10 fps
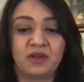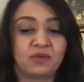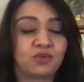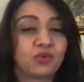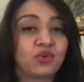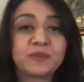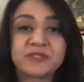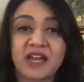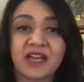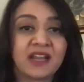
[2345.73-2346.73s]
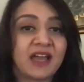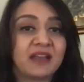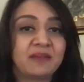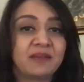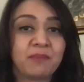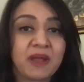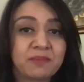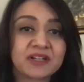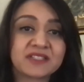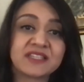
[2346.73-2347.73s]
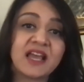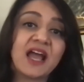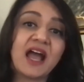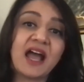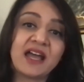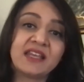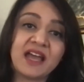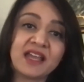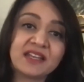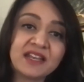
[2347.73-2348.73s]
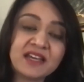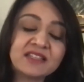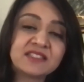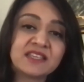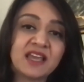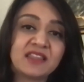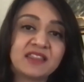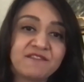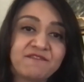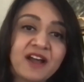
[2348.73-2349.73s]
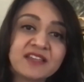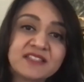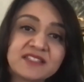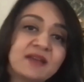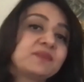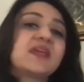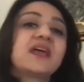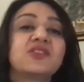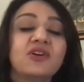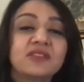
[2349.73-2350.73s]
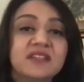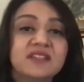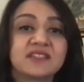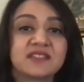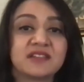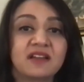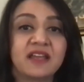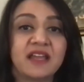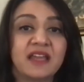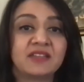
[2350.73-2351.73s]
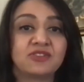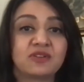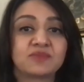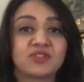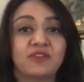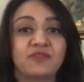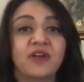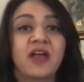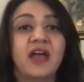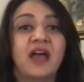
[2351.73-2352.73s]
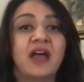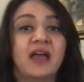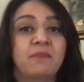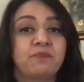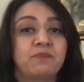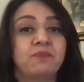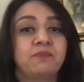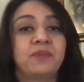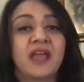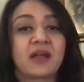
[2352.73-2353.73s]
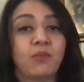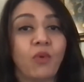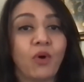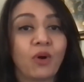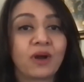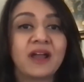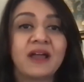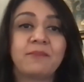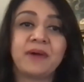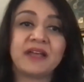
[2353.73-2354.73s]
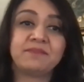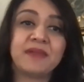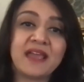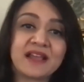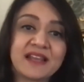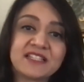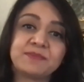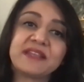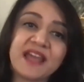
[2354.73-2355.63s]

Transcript: groups and members, and let's devise something, not necessarily in terms of being more, but being less, but